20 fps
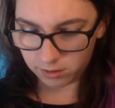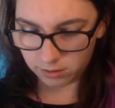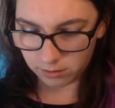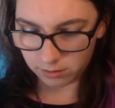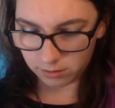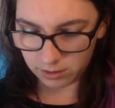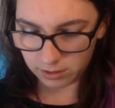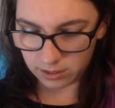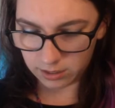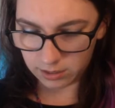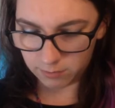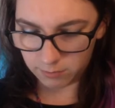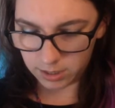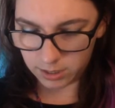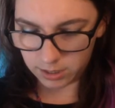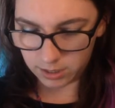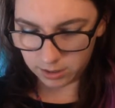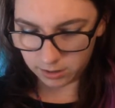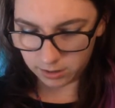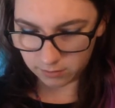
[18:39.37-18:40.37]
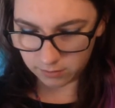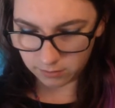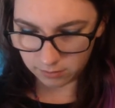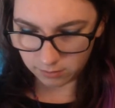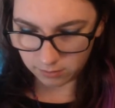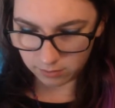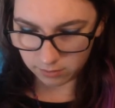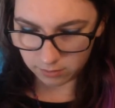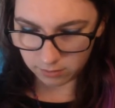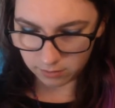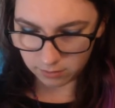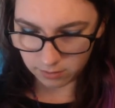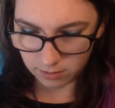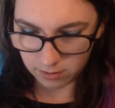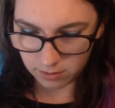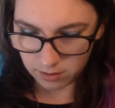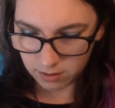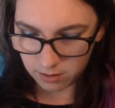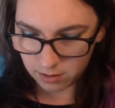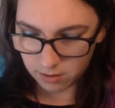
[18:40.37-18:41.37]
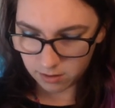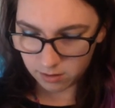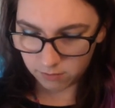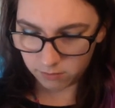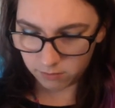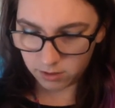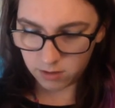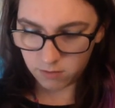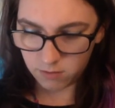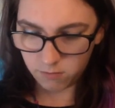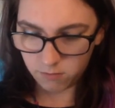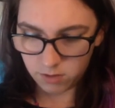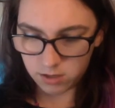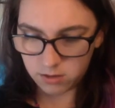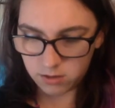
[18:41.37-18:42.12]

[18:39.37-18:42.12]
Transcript: Lucky me. There we go.